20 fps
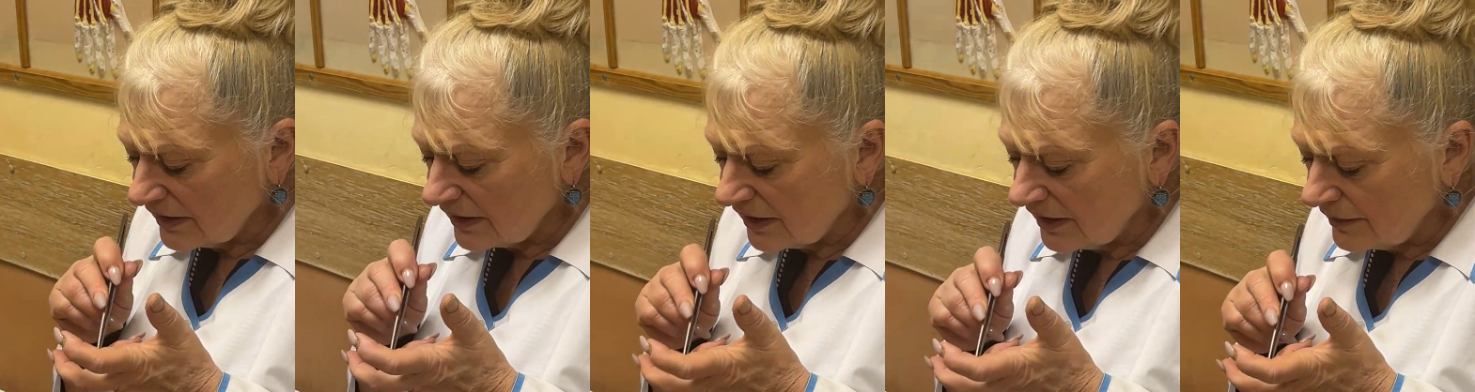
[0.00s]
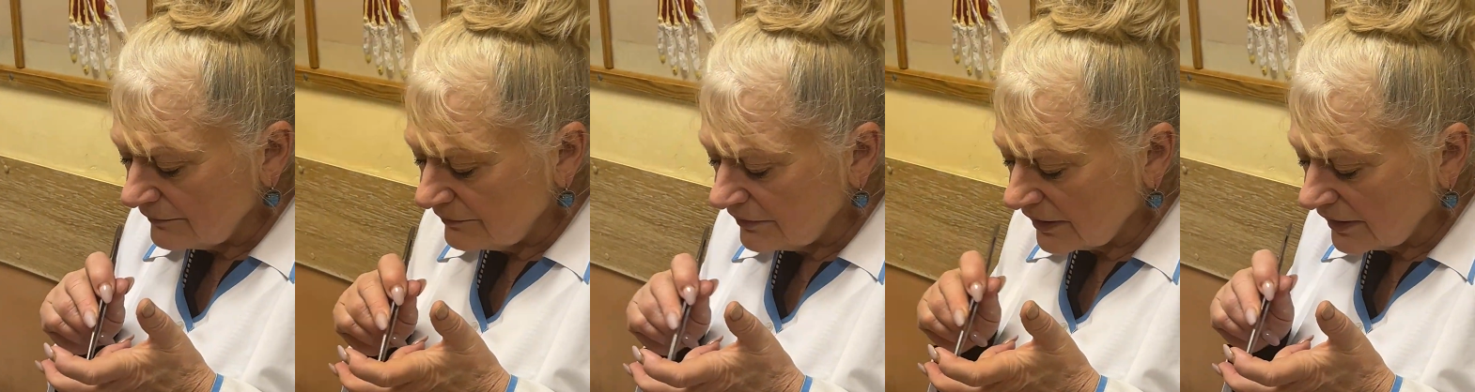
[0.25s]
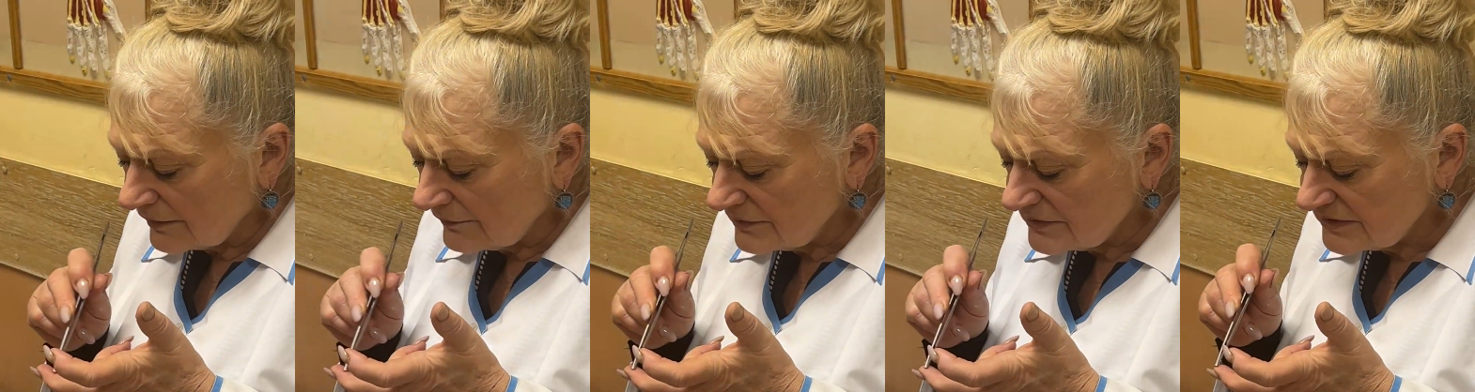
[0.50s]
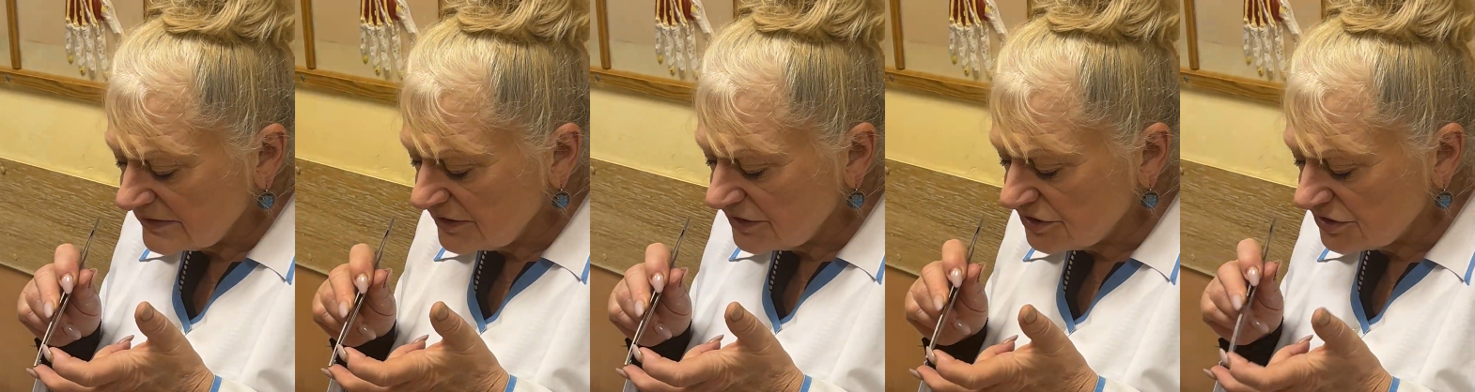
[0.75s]
here we
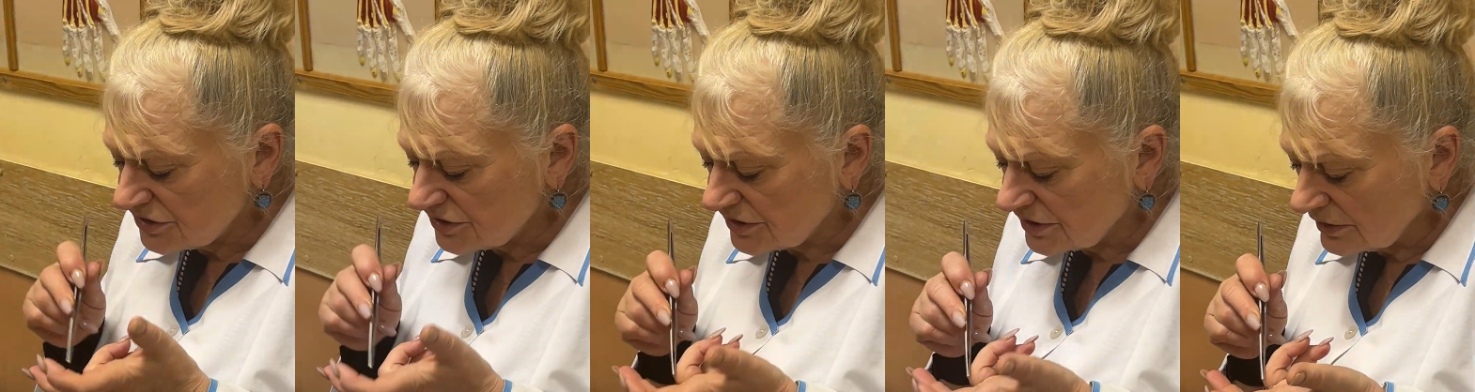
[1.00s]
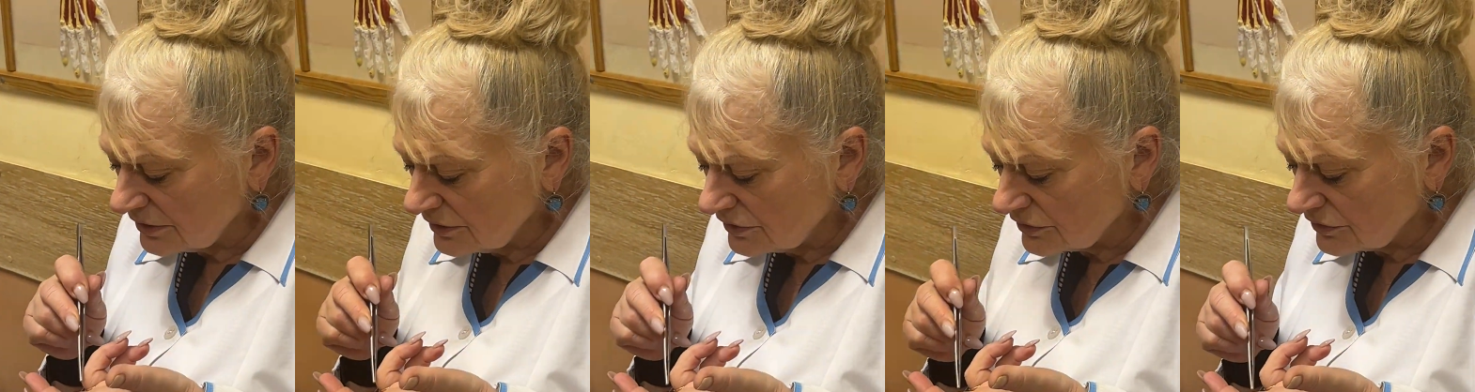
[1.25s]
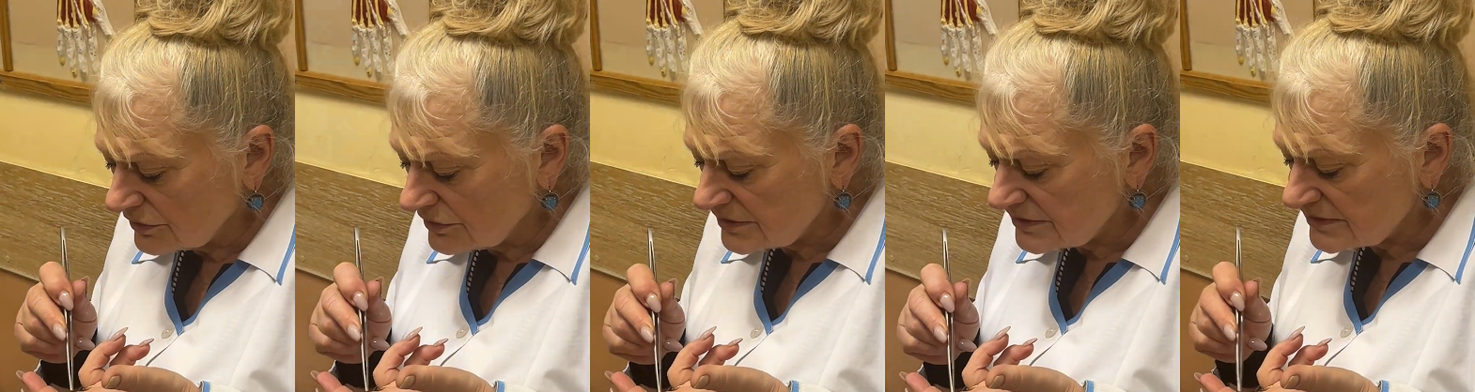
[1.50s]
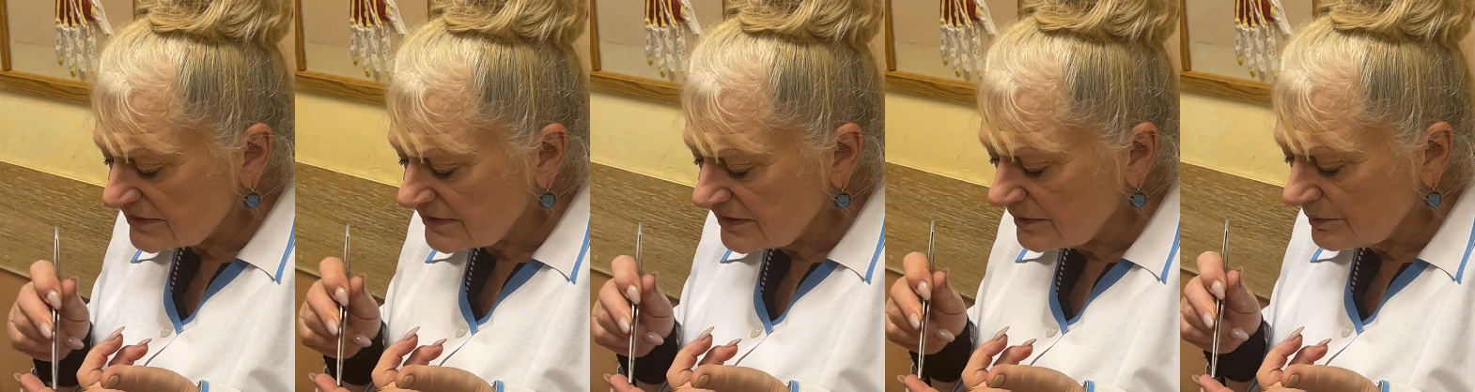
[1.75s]
have digital, do you
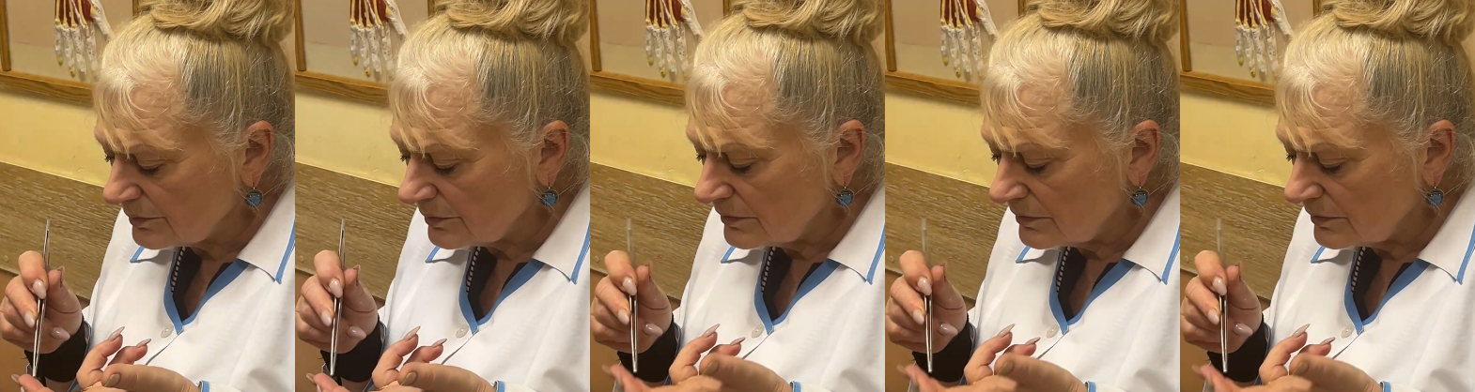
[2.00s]
see,